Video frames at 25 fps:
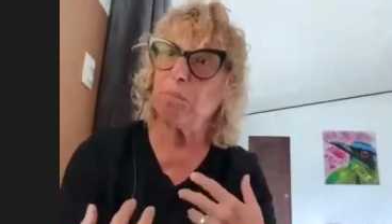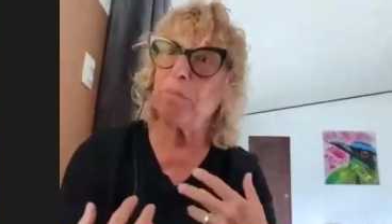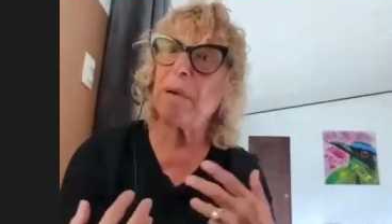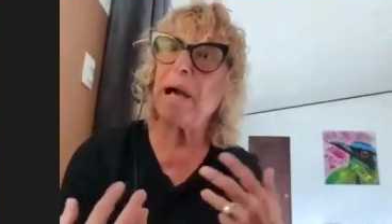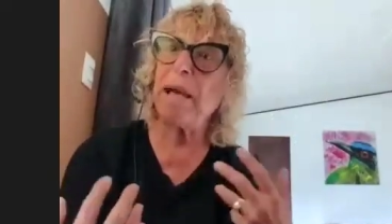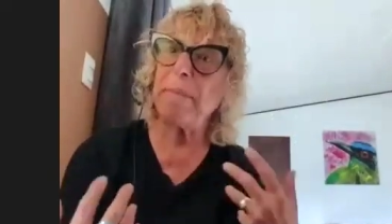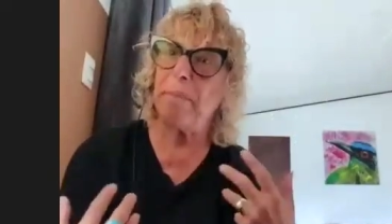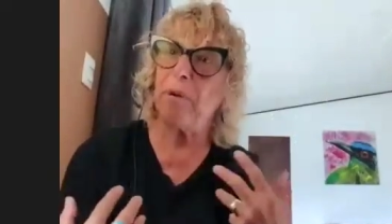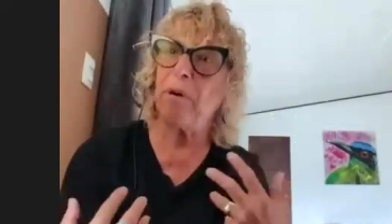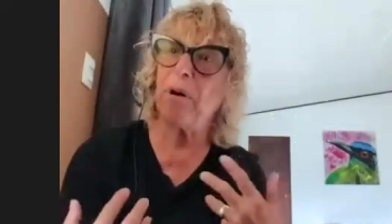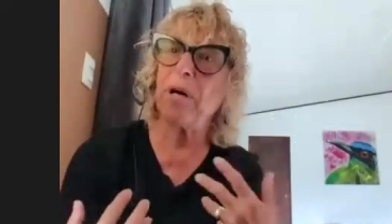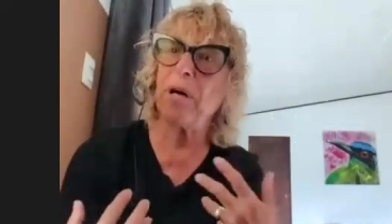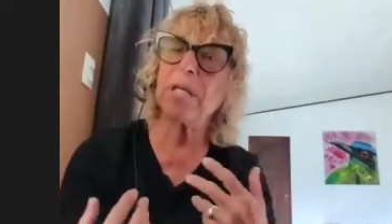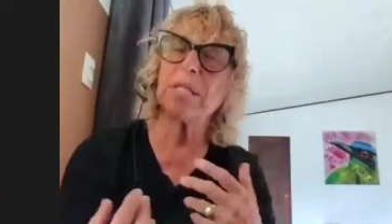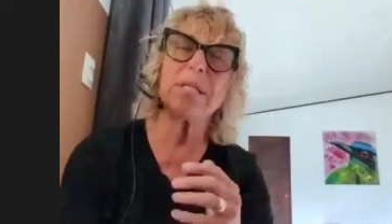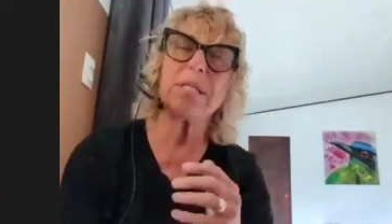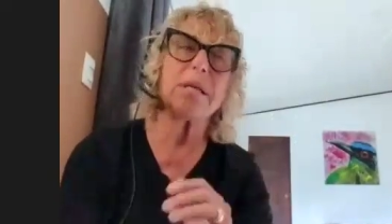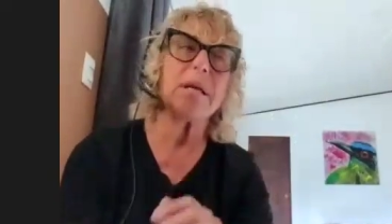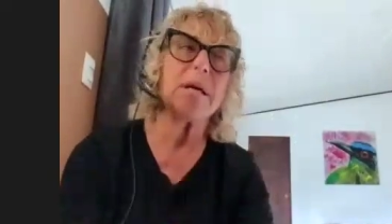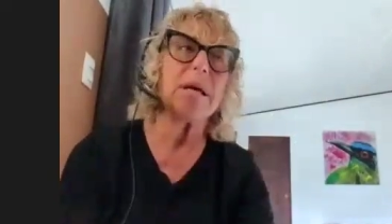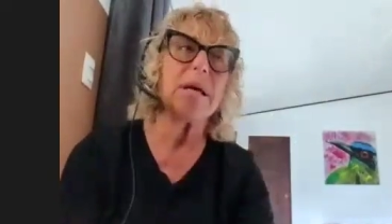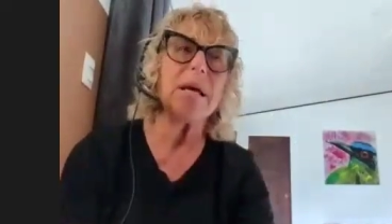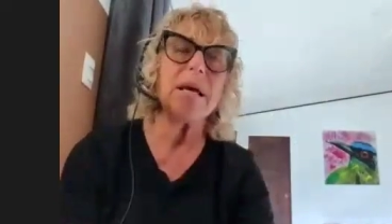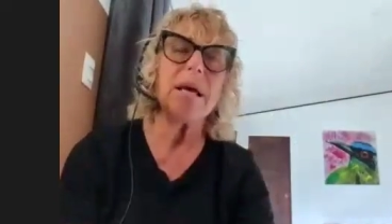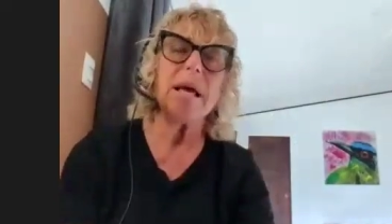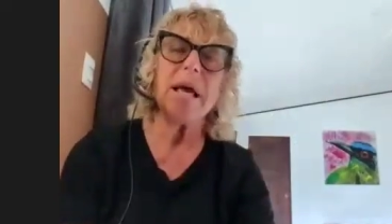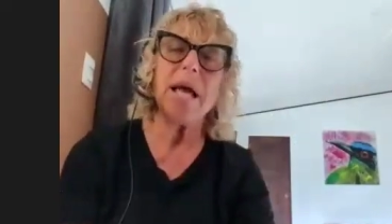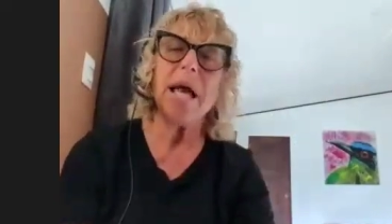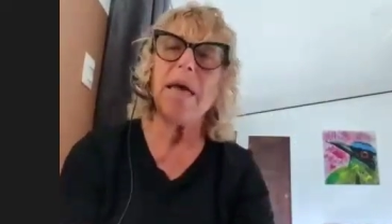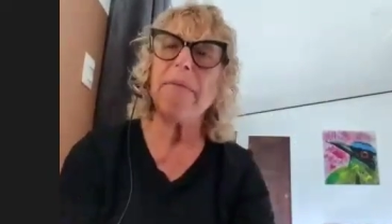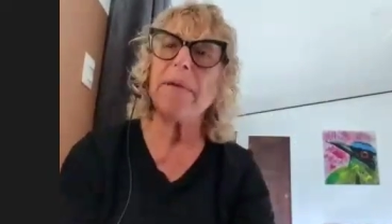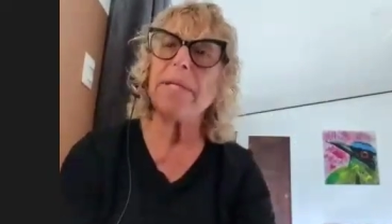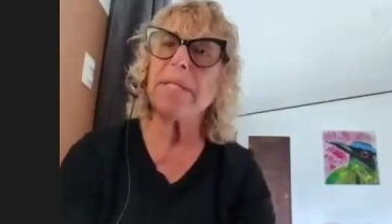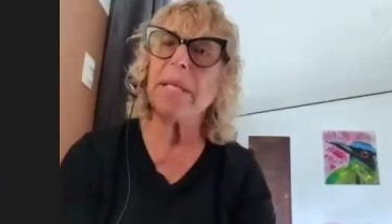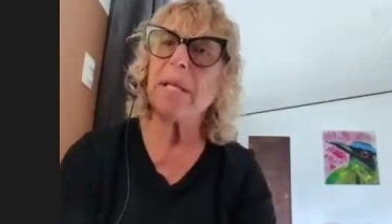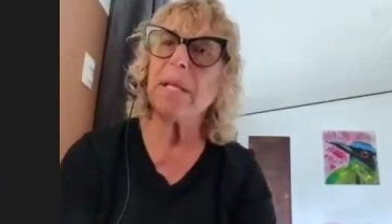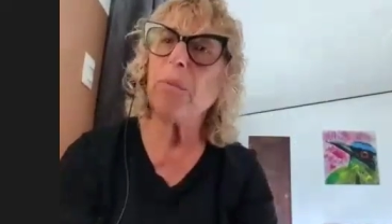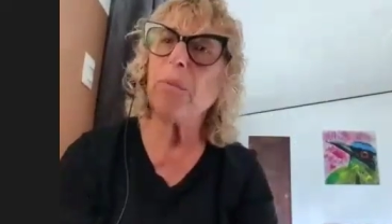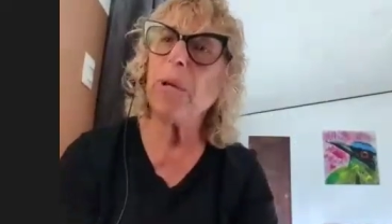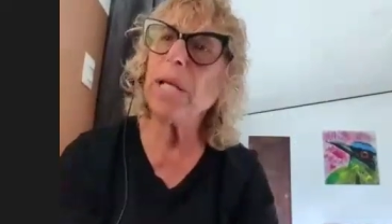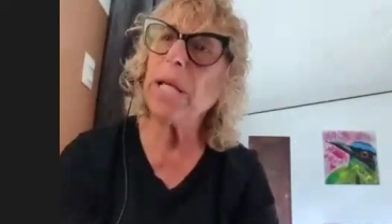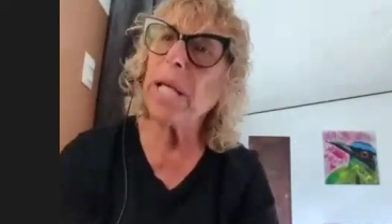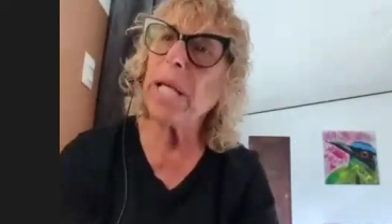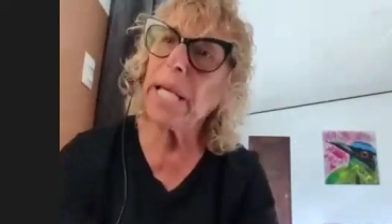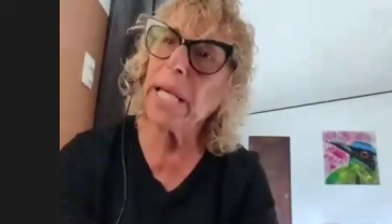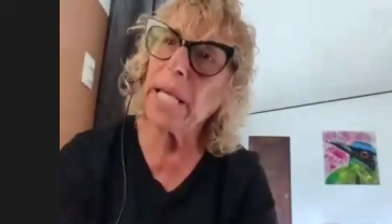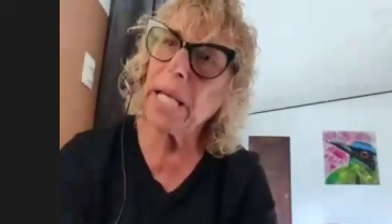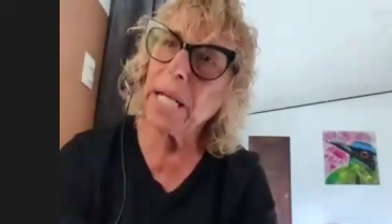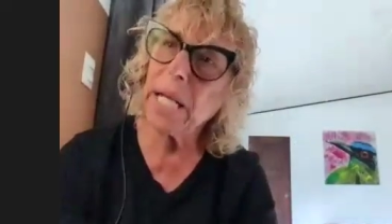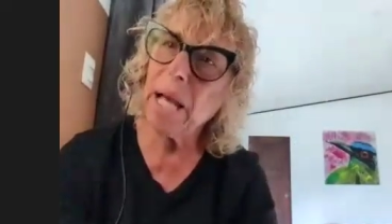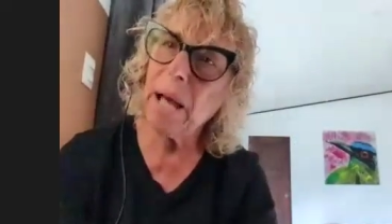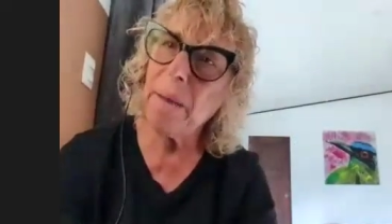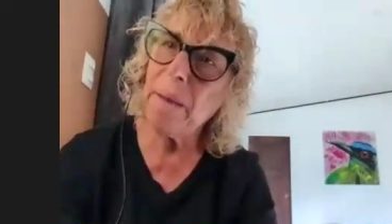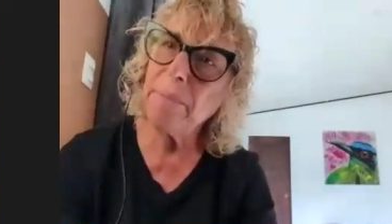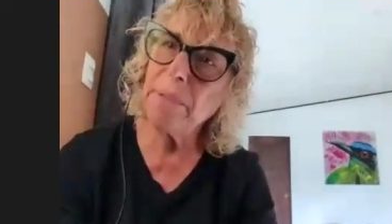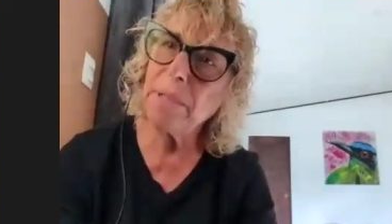my books, and they said, we'd like you to come